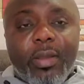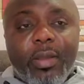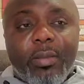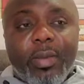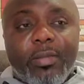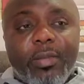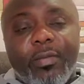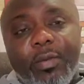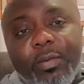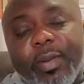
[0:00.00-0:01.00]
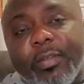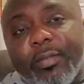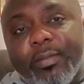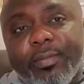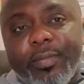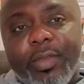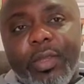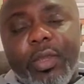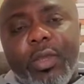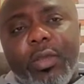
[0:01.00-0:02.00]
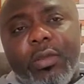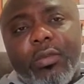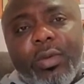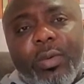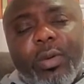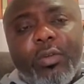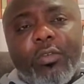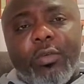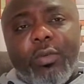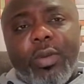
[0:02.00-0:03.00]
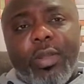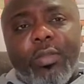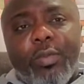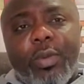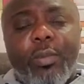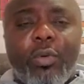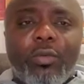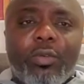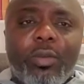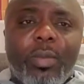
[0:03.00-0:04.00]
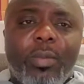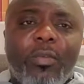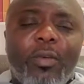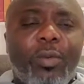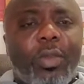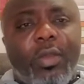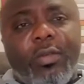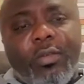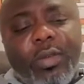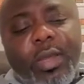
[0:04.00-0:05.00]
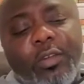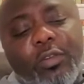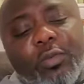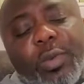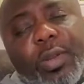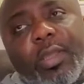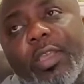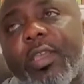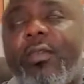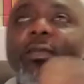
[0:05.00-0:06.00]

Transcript: get myself a rest. So I want us to look at 3 more today. But before we get into that, I just want to give